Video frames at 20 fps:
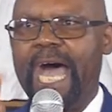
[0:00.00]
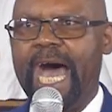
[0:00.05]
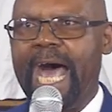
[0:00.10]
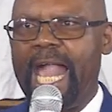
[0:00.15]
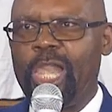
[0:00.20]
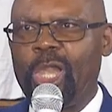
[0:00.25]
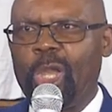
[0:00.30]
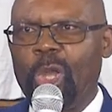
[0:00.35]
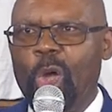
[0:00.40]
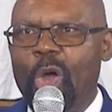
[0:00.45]

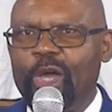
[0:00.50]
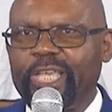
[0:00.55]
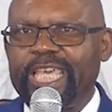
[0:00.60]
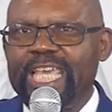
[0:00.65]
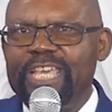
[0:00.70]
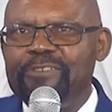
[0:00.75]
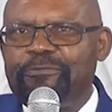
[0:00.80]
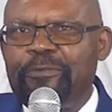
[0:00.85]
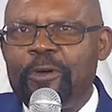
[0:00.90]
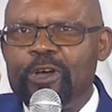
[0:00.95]
are
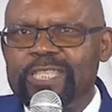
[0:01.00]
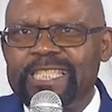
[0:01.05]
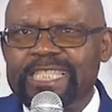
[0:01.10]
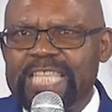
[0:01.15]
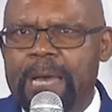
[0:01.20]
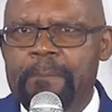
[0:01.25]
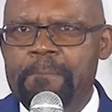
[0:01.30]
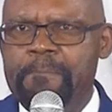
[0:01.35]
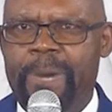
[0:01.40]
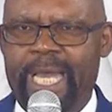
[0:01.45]
looking for
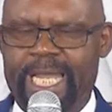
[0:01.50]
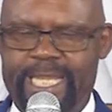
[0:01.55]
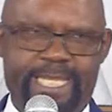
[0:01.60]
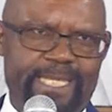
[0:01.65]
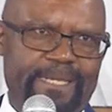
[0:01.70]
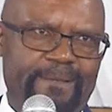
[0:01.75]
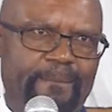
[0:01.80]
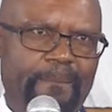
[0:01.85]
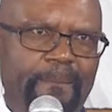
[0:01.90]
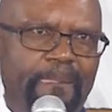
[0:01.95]

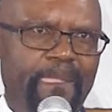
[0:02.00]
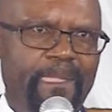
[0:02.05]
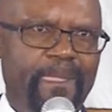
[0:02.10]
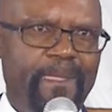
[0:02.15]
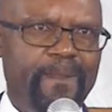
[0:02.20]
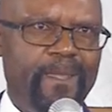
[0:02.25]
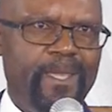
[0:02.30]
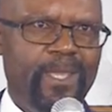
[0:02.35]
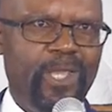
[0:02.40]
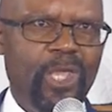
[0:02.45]
somebody
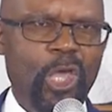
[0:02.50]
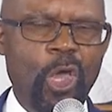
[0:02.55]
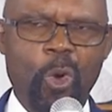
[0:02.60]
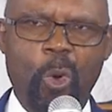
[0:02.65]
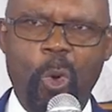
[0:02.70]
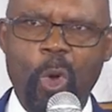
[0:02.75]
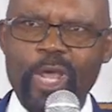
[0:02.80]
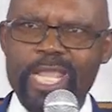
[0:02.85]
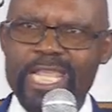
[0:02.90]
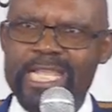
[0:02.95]

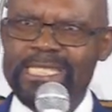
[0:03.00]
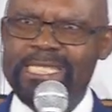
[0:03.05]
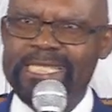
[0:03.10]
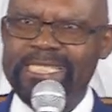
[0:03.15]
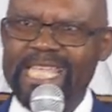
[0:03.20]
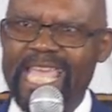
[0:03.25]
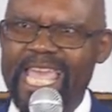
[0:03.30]
who is